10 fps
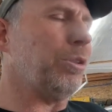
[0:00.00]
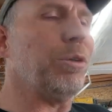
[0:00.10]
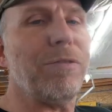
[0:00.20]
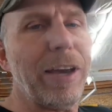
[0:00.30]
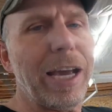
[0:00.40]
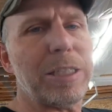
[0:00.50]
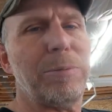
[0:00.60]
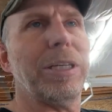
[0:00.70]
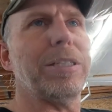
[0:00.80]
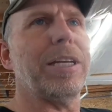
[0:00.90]
too
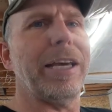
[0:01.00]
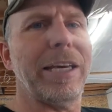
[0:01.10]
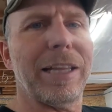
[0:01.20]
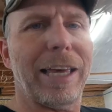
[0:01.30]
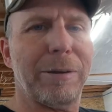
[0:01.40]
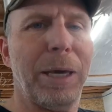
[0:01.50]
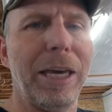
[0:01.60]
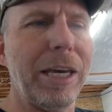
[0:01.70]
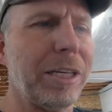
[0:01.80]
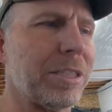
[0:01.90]
advanced because then I get like
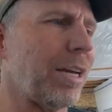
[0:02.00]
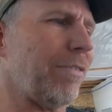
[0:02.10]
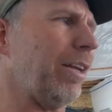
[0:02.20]
pinging and stuff.